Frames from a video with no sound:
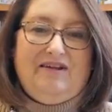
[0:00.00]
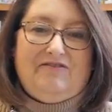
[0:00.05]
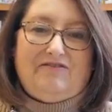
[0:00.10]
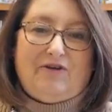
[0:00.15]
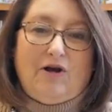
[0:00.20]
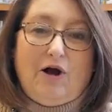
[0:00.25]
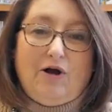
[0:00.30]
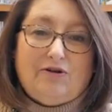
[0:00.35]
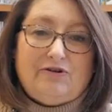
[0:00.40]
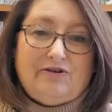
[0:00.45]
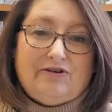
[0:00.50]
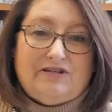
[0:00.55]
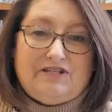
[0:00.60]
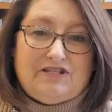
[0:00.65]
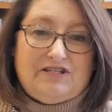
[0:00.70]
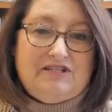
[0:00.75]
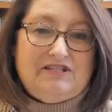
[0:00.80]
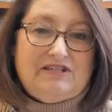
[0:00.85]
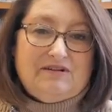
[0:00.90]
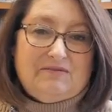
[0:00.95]
for all
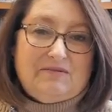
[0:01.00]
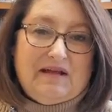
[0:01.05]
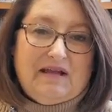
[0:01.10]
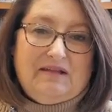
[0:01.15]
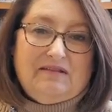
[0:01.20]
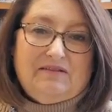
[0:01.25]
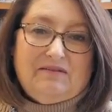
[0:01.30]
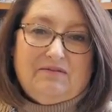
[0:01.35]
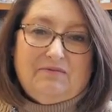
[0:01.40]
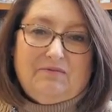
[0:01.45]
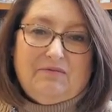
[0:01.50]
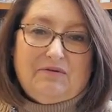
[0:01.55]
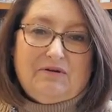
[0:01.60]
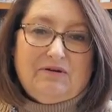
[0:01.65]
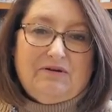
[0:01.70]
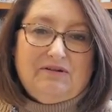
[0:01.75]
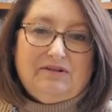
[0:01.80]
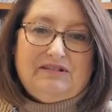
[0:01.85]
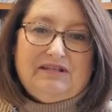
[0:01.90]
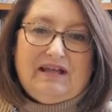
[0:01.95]
Christians around the
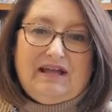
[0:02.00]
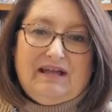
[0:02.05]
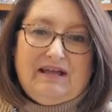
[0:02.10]
world.